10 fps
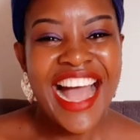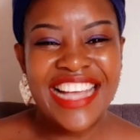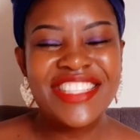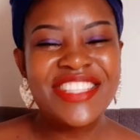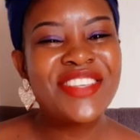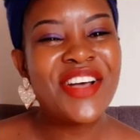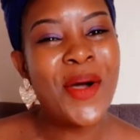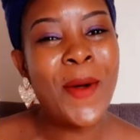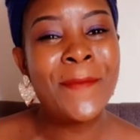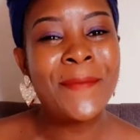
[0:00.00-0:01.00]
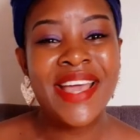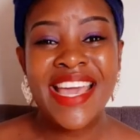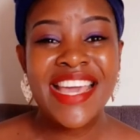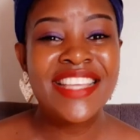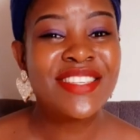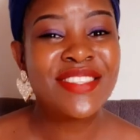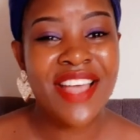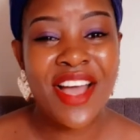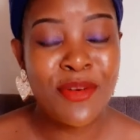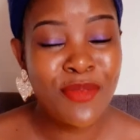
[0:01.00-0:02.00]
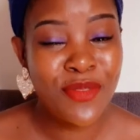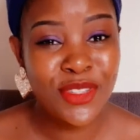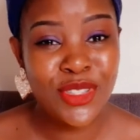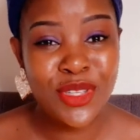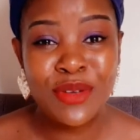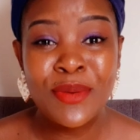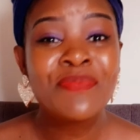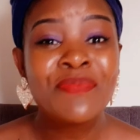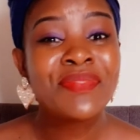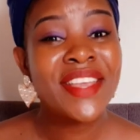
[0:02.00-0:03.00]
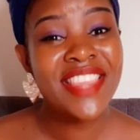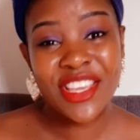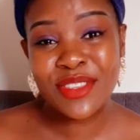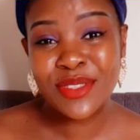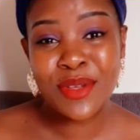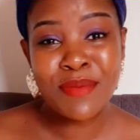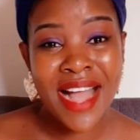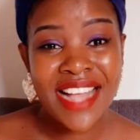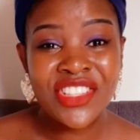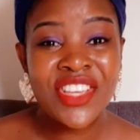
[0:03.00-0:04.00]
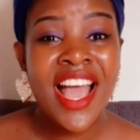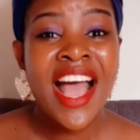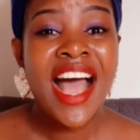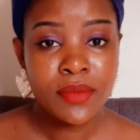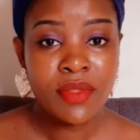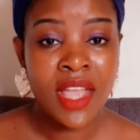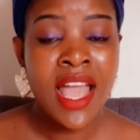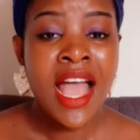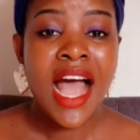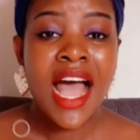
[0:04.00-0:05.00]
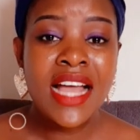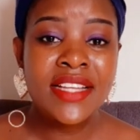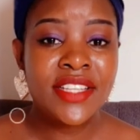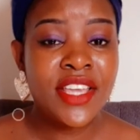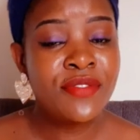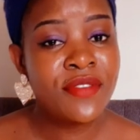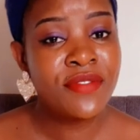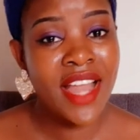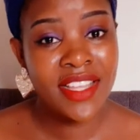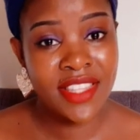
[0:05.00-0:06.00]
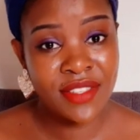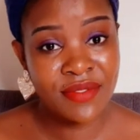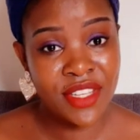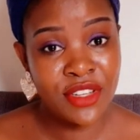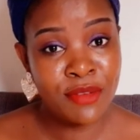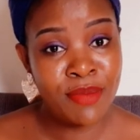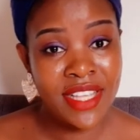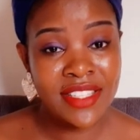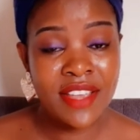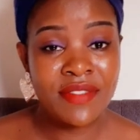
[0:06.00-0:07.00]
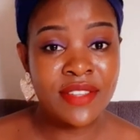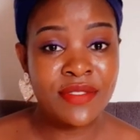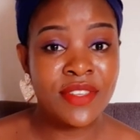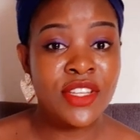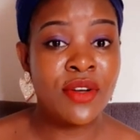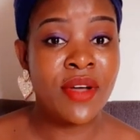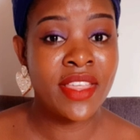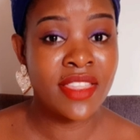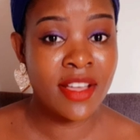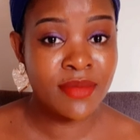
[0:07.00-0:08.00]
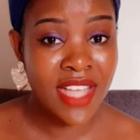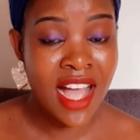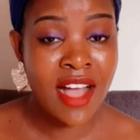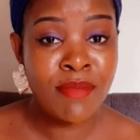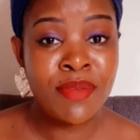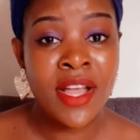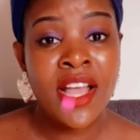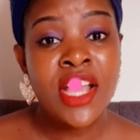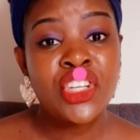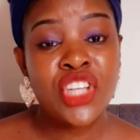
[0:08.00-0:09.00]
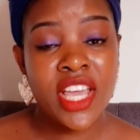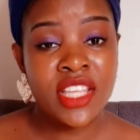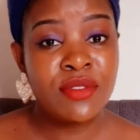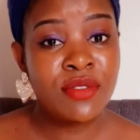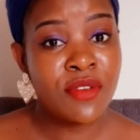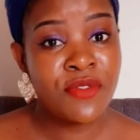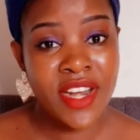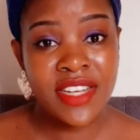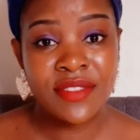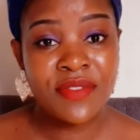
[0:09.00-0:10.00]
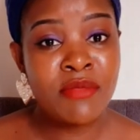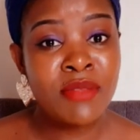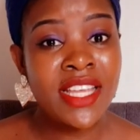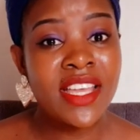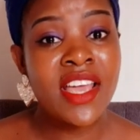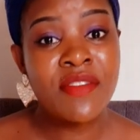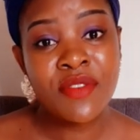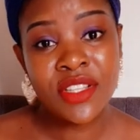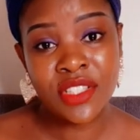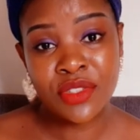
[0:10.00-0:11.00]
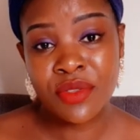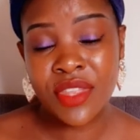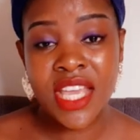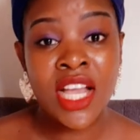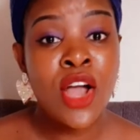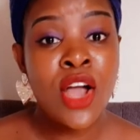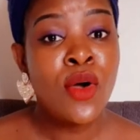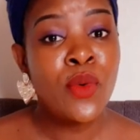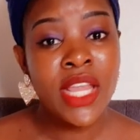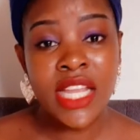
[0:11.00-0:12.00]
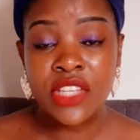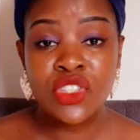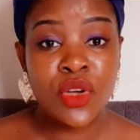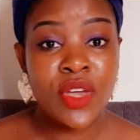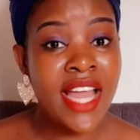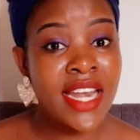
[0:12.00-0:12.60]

I just hope it is helpful to you Thank you so much. And if you've liked this video, please give this video a thumbs up, share it with your friends, family, everyone that you think will enjoy and